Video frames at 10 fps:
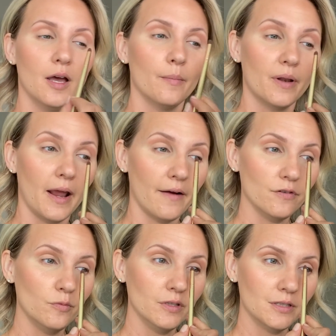But
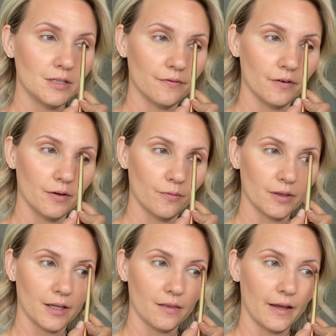everyone's different in what
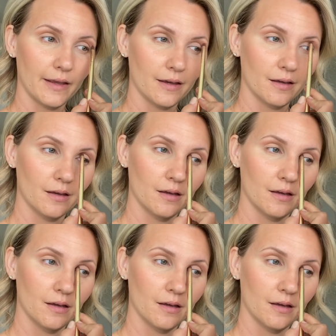they like.